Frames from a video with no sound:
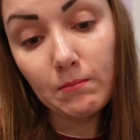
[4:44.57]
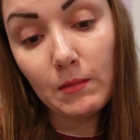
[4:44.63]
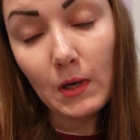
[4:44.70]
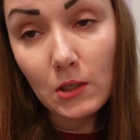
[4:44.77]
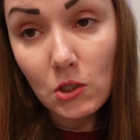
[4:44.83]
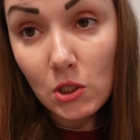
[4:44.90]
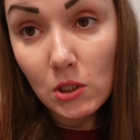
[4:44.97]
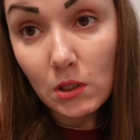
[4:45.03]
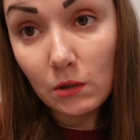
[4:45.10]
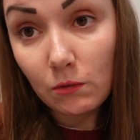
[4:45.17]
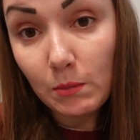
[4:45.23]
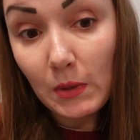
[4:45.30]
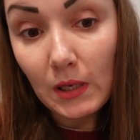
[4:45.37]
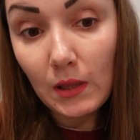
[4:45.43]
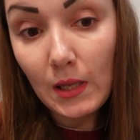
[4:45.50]
I just live
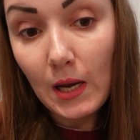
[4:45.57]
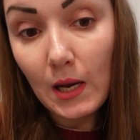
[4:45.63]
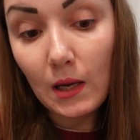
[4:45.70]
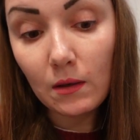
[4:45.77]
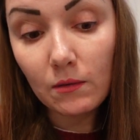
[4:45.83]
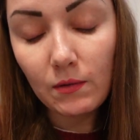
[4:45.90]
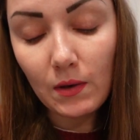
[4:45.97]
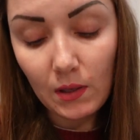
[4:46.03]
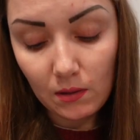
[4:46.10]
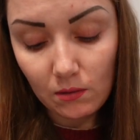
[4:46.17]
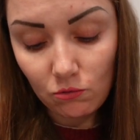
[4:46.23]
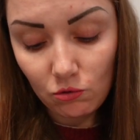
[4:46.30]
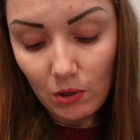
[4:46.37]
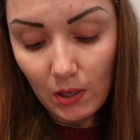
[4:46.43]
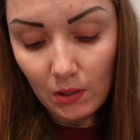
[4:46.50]
my life and
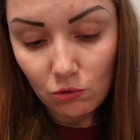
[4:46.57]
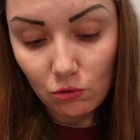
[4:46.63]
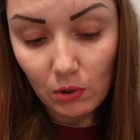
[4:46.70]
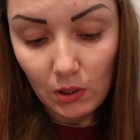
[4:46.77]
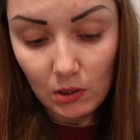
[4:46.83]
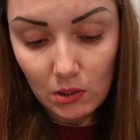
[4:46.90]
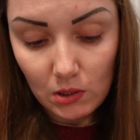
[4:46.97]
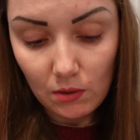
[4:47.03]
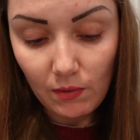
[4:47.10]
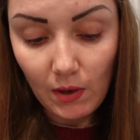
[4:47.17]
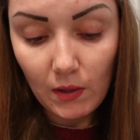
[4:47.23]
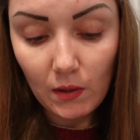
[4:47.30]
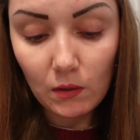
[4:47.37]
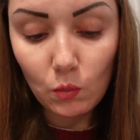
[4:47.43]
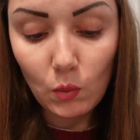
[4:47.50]
trying to conceive. I
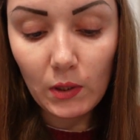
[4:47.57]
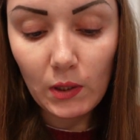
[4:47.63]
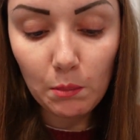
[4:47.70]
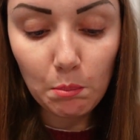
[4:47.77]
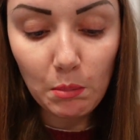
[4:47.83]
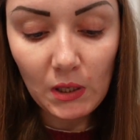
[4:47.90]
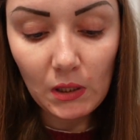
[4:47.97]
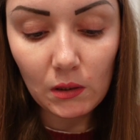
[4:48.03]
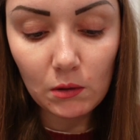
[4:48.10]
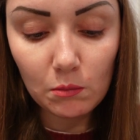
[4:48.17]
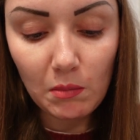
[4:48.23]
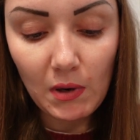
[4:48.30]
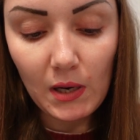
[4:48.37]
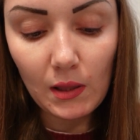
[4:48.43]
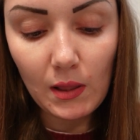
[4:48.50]
don't want to build
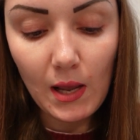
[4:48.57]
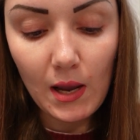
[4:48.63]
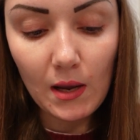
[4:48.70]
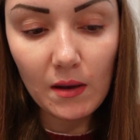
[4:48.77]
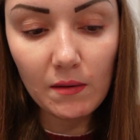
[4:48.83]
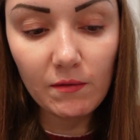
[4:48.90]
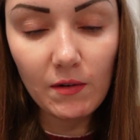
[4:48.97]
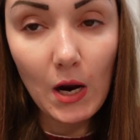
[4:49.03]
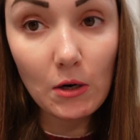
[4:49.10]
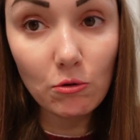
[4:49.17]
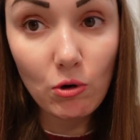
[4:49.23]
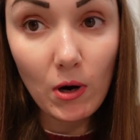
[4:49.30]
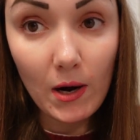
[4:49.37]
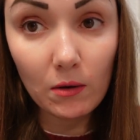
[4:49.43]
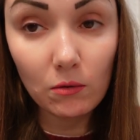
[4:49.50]
my life
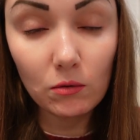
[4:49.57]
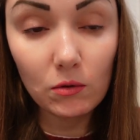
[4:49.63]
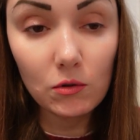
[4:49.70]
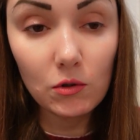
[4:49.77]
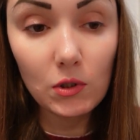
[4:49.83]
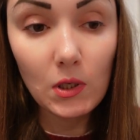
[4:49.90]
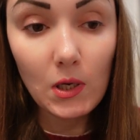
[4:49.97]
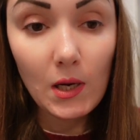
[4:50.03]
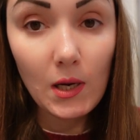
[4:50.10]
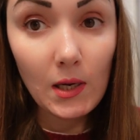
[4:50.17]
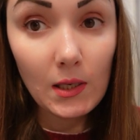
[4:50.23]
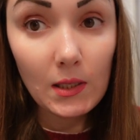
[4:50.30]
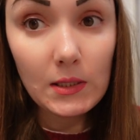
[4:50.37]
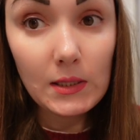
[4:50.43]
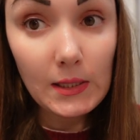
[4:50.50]
around
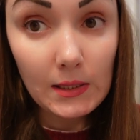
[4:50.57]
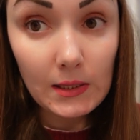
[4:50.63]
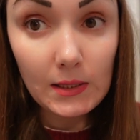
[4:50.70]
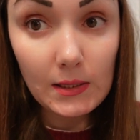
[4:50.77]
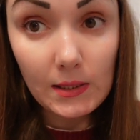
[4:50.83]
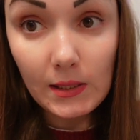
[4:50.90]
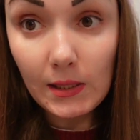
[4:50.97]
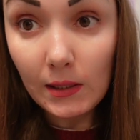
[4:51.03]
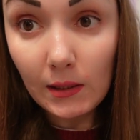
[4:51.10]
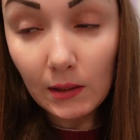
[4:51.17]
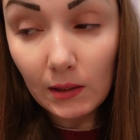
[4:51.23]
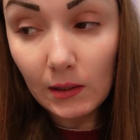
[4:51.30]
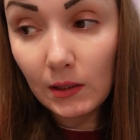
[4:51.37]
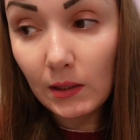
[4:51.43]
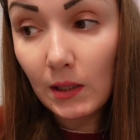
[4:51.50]
TTCing.
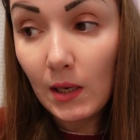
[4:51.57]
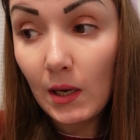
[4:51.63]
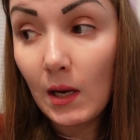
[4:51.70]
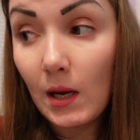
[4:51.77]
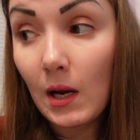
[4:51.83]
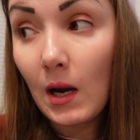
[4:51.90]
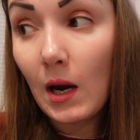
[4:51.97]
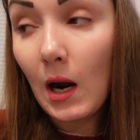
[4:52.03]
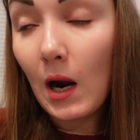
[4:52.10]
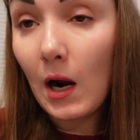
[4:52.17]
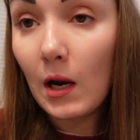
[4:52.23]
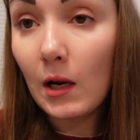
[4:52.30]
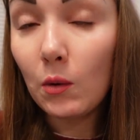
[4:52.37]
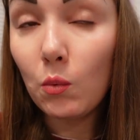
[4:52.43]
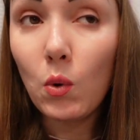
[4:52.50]

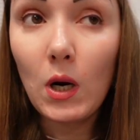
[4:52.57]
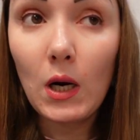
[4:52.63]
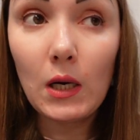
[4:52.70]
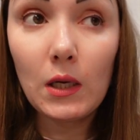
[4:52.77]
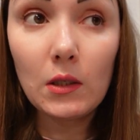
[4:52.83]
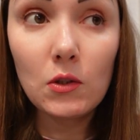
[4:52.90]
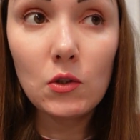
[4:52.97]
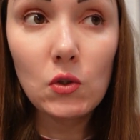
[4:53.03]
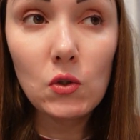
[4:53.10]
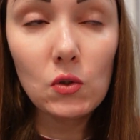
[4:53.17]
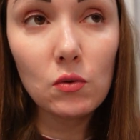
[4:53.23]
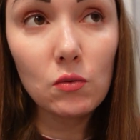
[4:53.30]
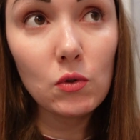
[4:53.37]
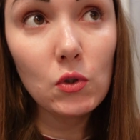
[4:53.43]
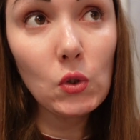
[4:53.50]
I want
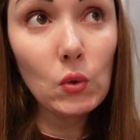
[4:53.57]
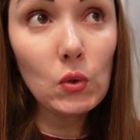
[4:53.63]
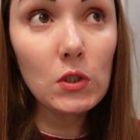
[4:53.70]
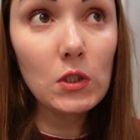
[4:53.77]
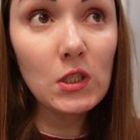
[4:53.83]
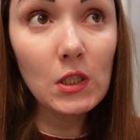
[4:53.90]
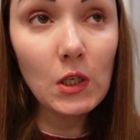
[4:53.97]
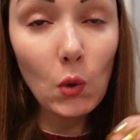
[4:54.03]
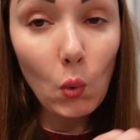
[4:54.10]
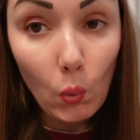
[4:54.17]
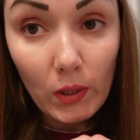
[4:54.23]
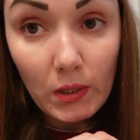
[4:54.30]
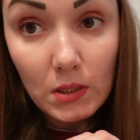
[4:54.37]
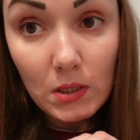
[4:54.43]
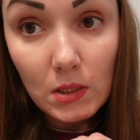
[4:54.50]
to
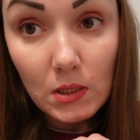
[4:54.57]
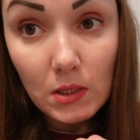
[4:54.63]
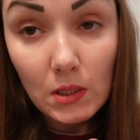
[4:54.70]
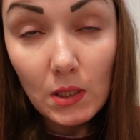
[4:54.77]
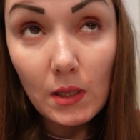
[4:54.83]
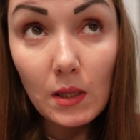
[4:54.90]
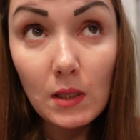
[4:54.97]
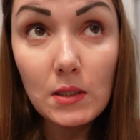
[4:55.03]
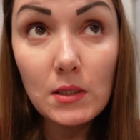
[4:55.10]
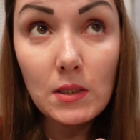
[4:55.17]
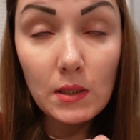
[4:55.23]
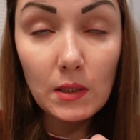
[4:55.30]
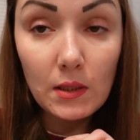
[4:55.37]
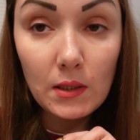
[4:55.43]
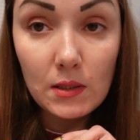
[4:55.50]
squeeze this
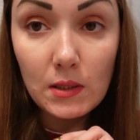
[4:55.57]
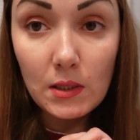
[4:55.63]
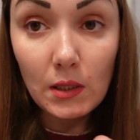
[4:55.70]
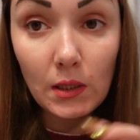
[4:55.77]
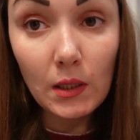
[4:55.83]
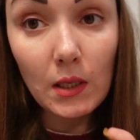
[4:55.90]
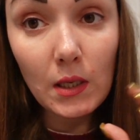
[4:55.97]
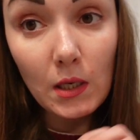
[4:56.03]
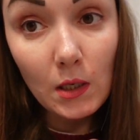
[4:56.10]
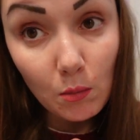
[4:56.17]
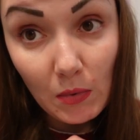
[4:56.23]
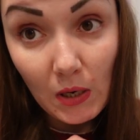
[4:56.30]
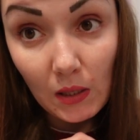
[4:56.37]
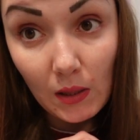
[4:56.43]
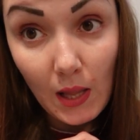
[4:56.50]
TTCing in
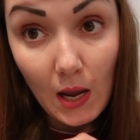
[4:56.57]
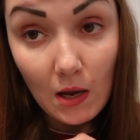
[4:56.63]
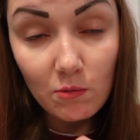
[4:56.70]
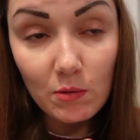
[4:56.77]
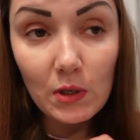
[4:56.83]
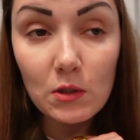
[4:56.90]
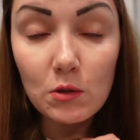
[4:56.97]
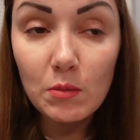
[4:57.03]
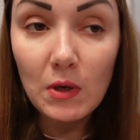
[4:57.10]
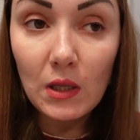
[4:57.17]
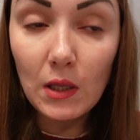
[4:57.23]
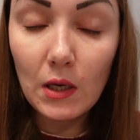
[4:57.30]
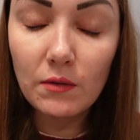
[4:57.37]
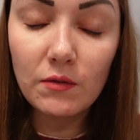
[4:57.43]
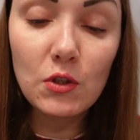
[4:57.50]
my life because my
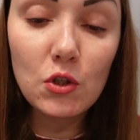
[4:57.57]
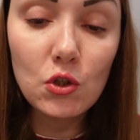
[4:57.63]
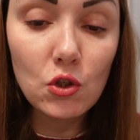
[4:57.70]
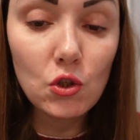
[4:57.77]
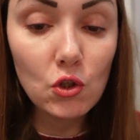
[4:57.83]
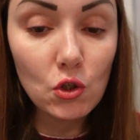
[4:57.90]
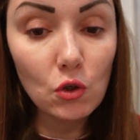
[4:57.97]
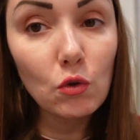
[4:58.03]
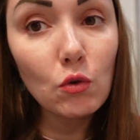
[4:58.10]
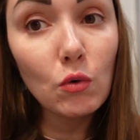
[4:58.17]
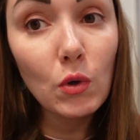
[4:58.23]
life is so